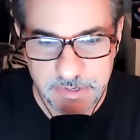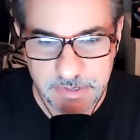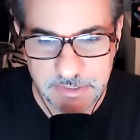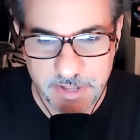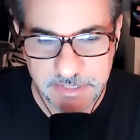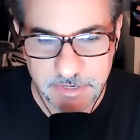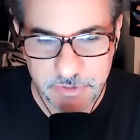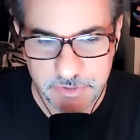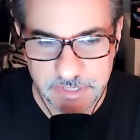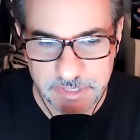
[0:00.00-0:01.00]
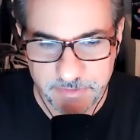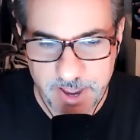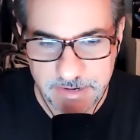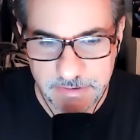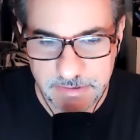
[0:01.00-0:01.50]
So that's interesting,
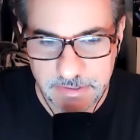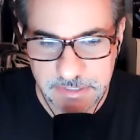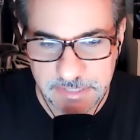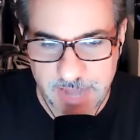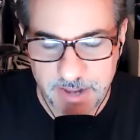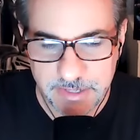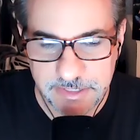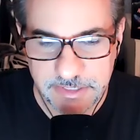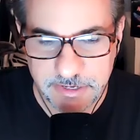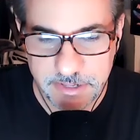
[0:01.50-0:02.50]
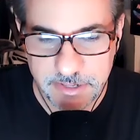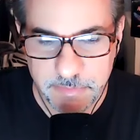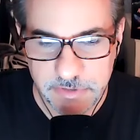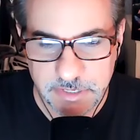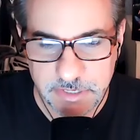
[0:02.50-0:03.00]
right? Stylistically, the
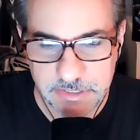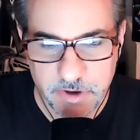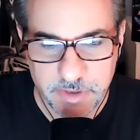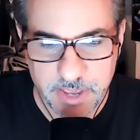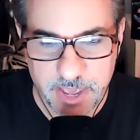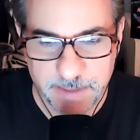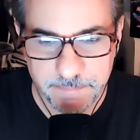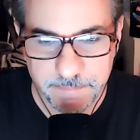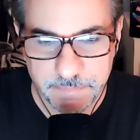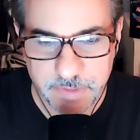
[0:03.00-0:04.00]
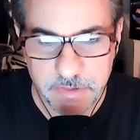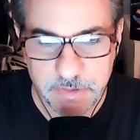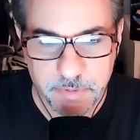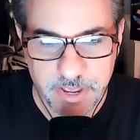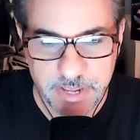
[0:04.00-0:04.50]
music is okay and the
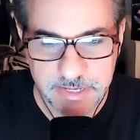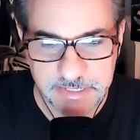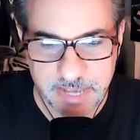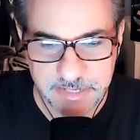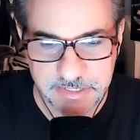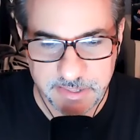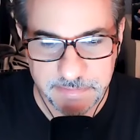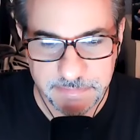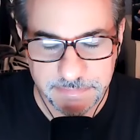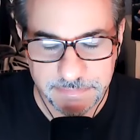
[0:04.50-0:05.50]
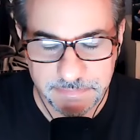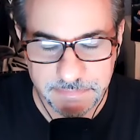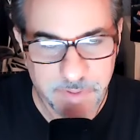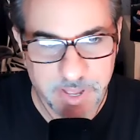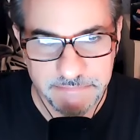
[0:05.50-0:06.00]
playing is excellent,
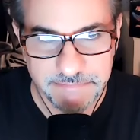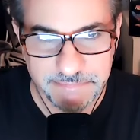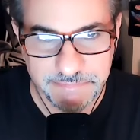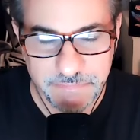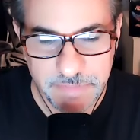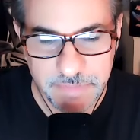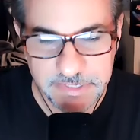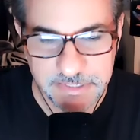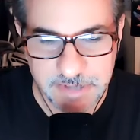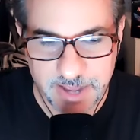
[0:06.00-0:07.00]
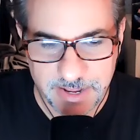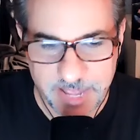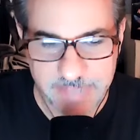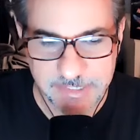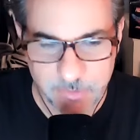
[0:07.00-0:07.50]
but this is not
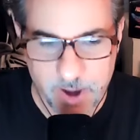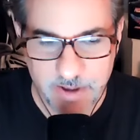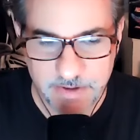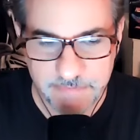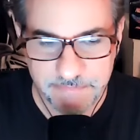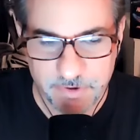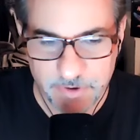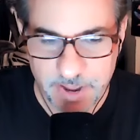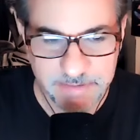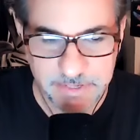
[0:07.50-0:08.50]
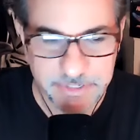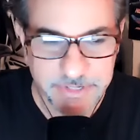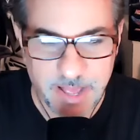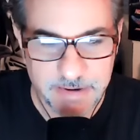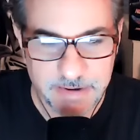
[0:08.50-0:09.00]
classic rock, all right? It's
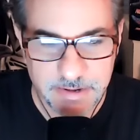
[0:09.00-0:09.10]
not.